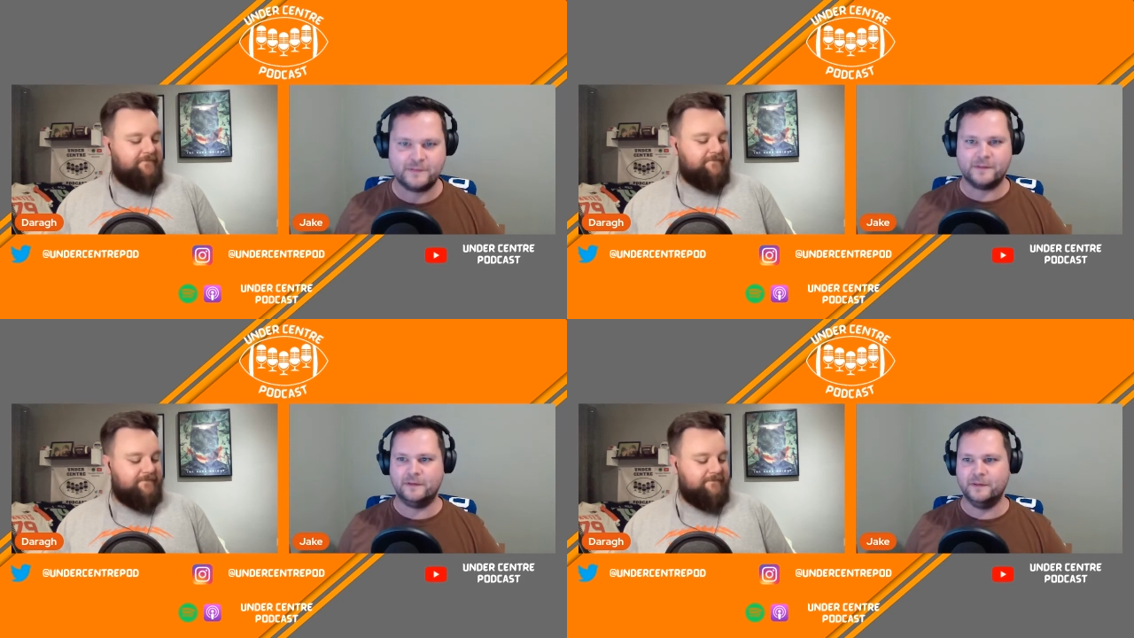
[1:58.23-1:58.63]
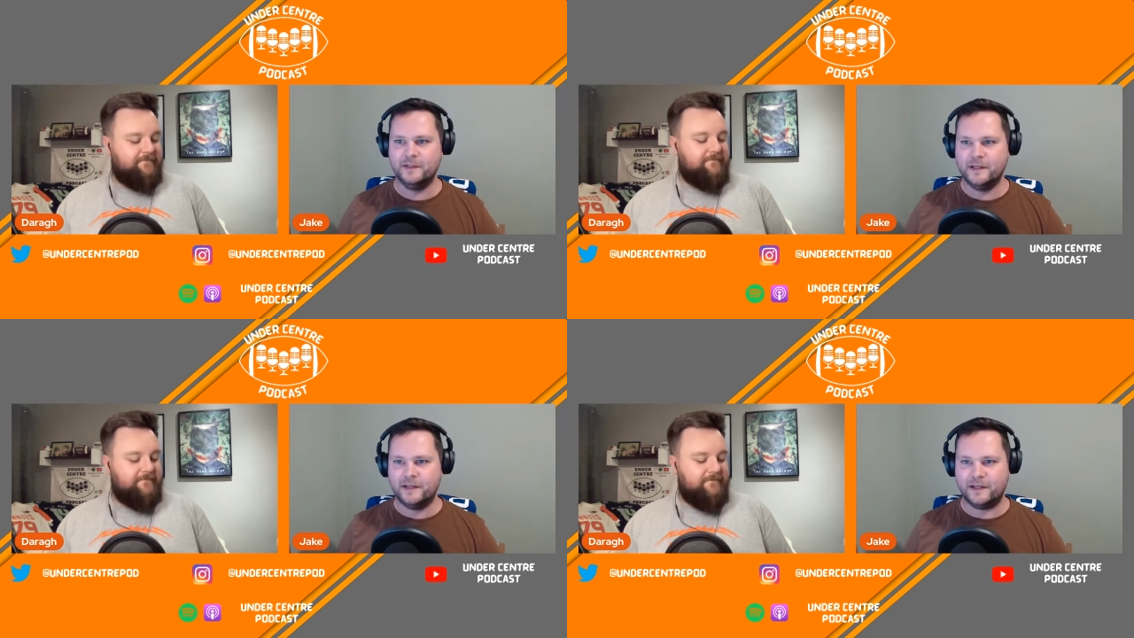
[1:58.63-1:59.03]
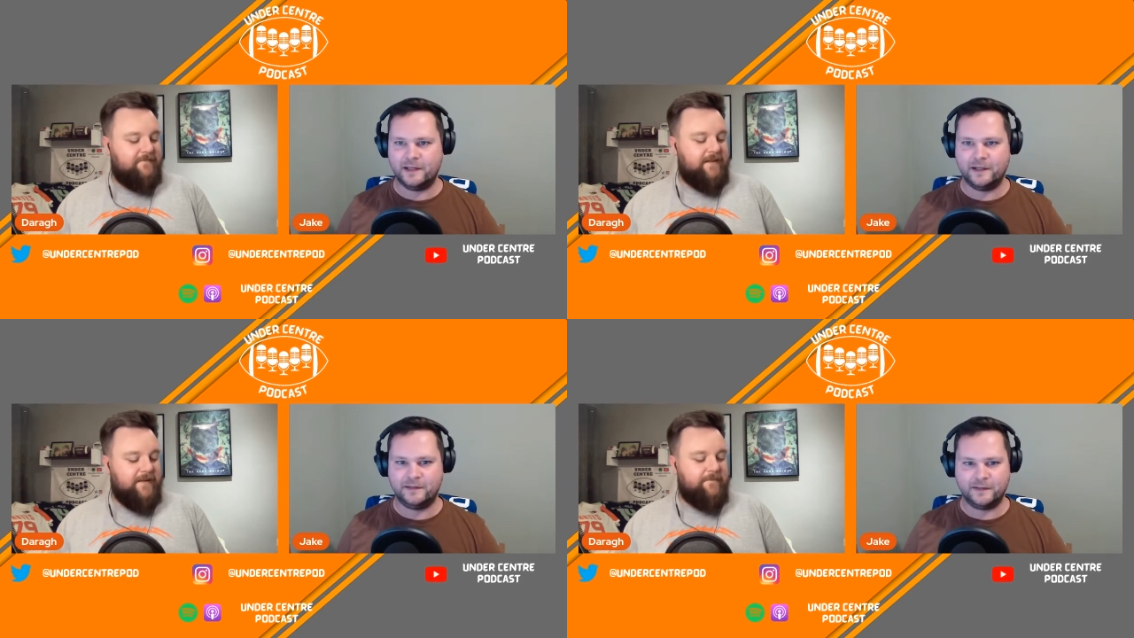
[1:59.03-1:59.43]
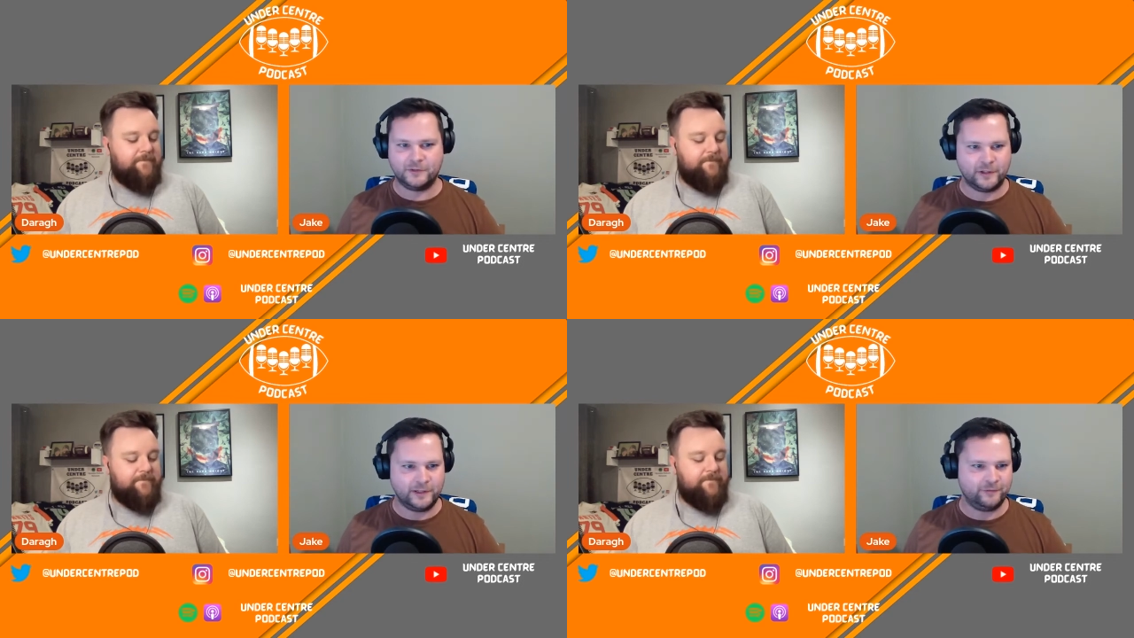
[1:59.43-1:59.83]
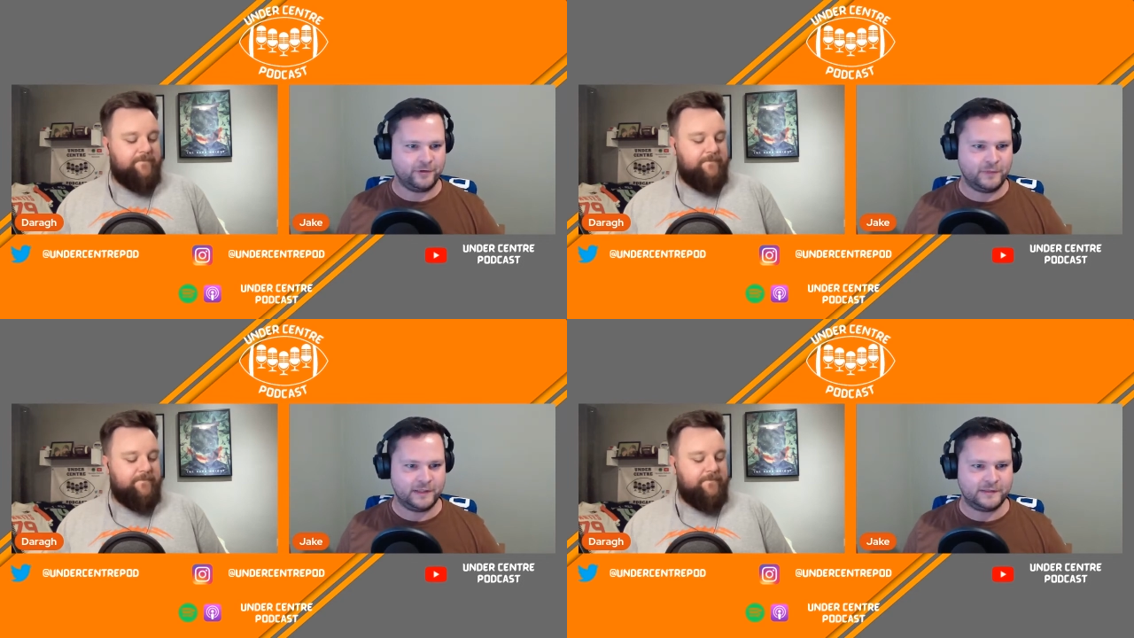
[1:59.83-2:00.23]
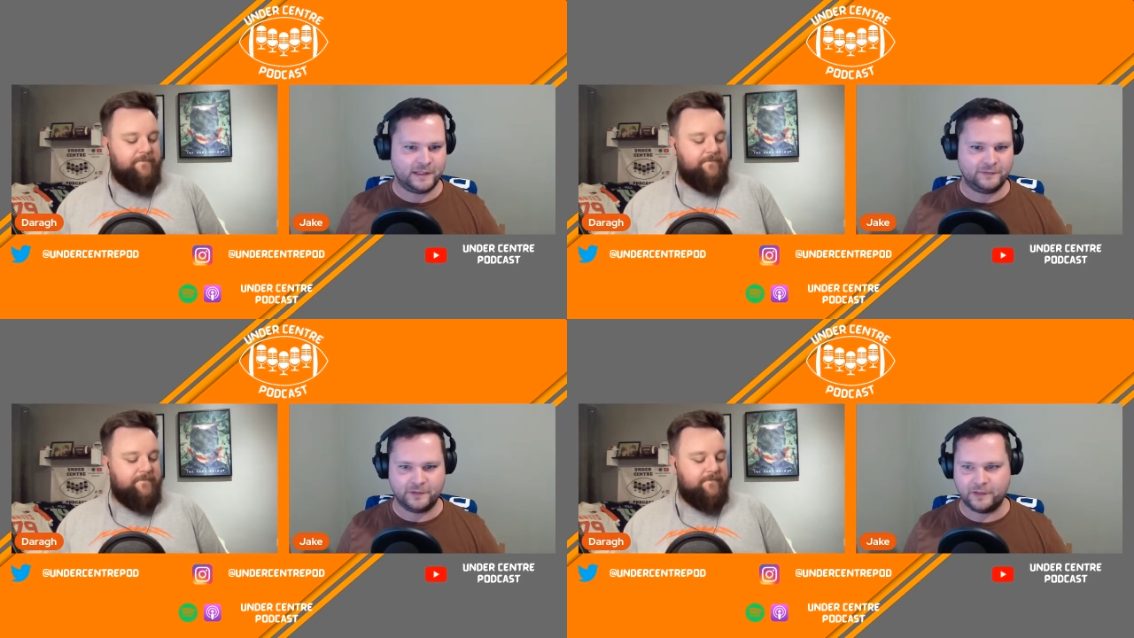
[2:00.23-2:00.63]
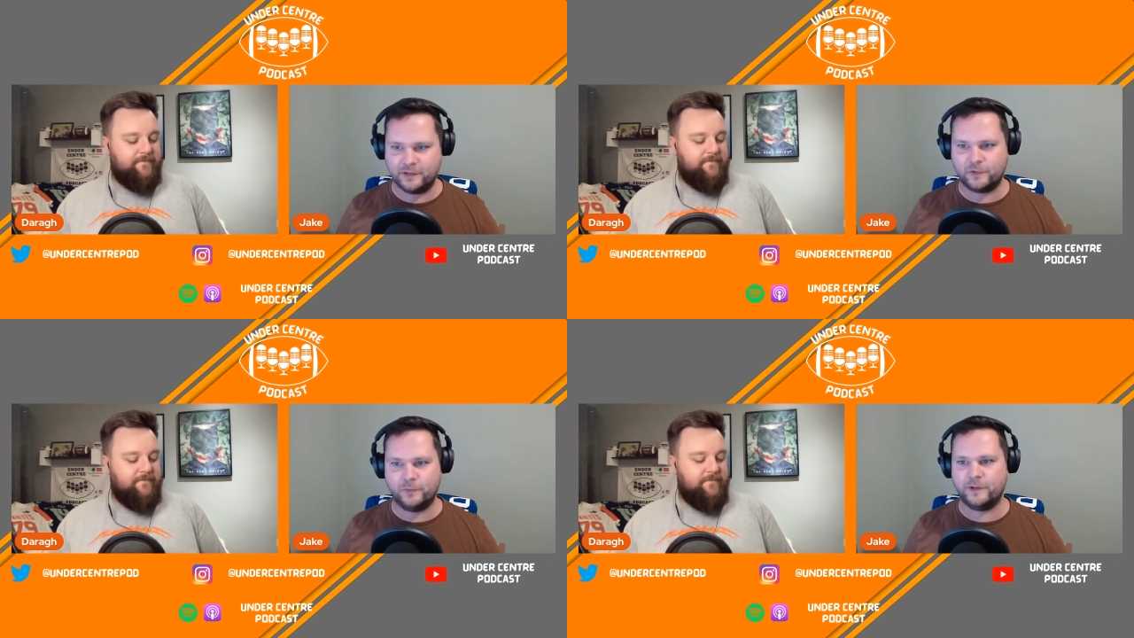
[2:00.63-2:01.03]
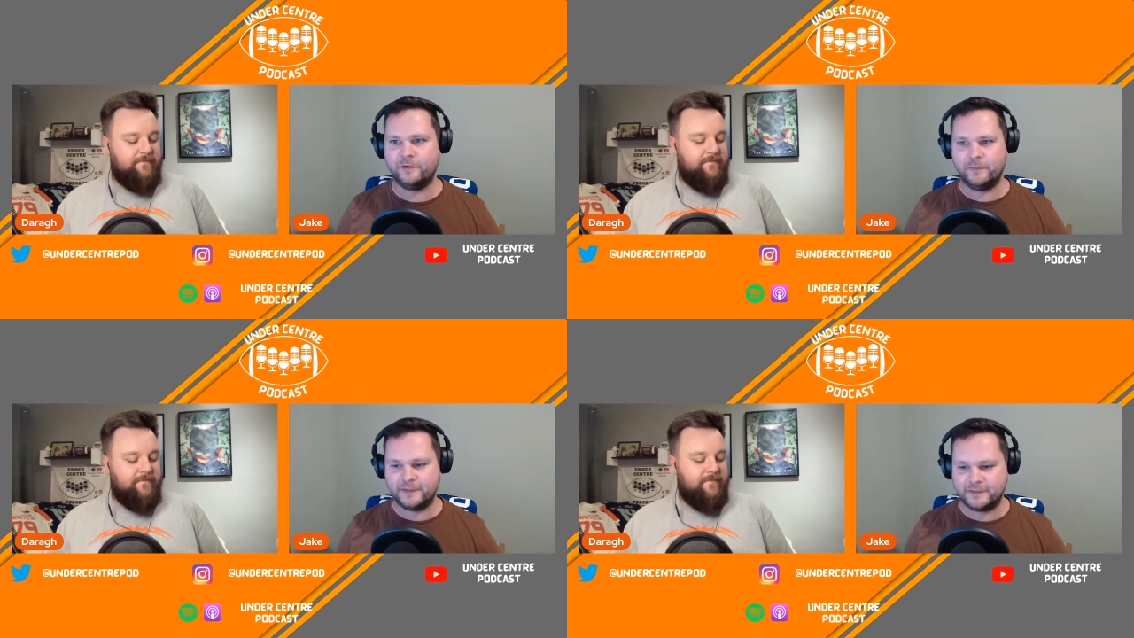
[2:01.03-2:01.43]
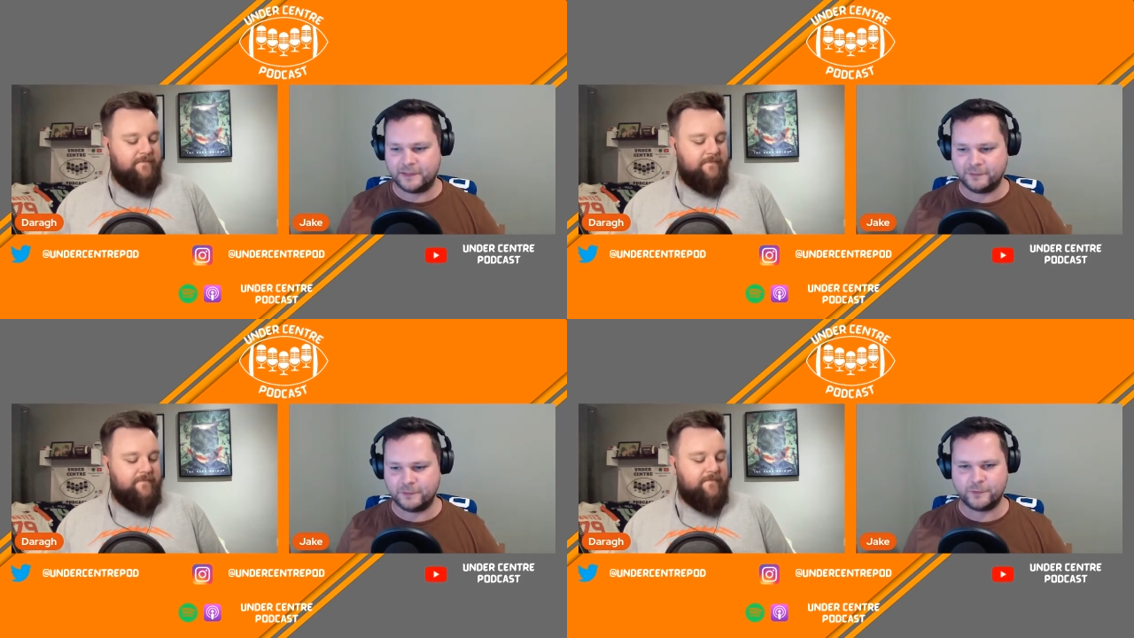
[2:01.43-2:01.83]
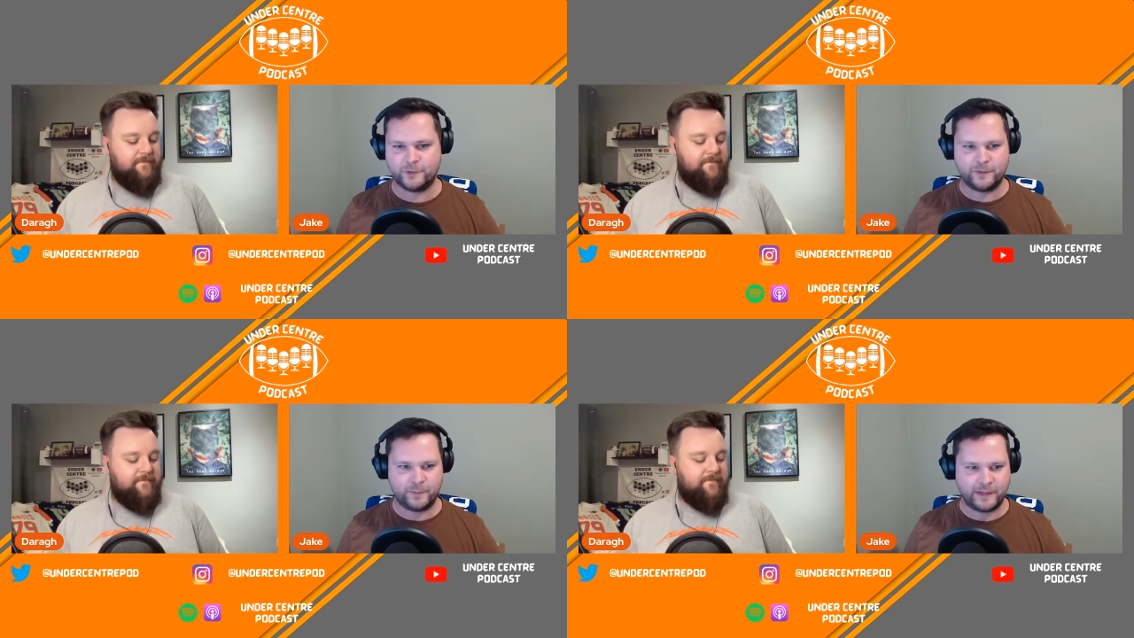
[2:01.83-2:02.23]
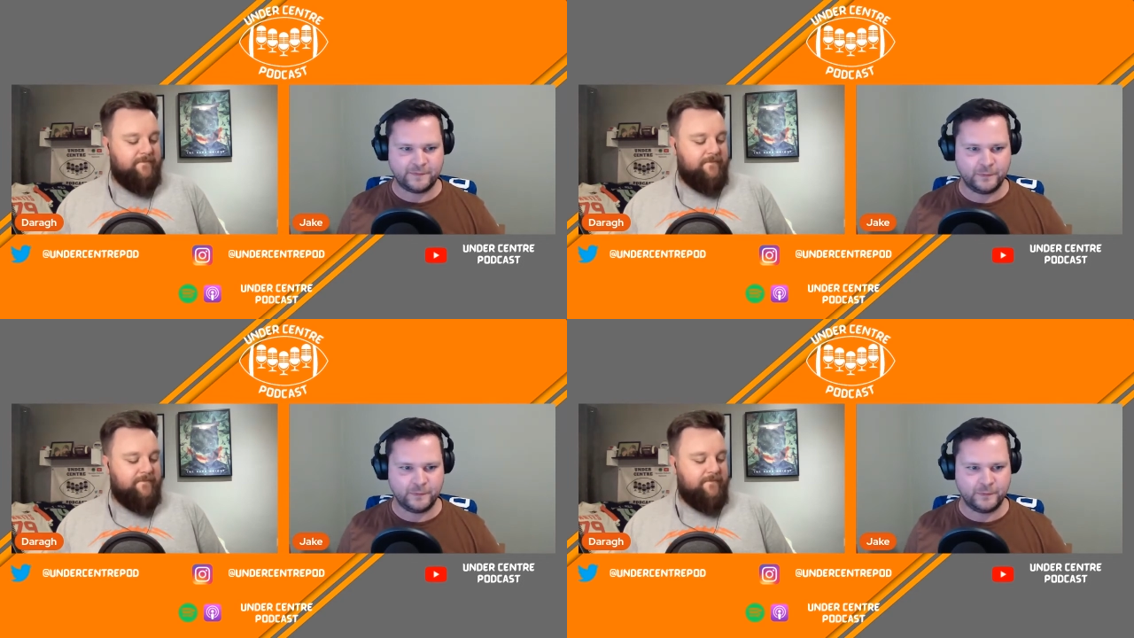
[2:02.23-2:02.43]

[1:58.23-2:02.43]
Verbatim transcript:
Speaker 1: So uh, I think trading for Matt Stafford or acquiring Matt Stafford was one of the best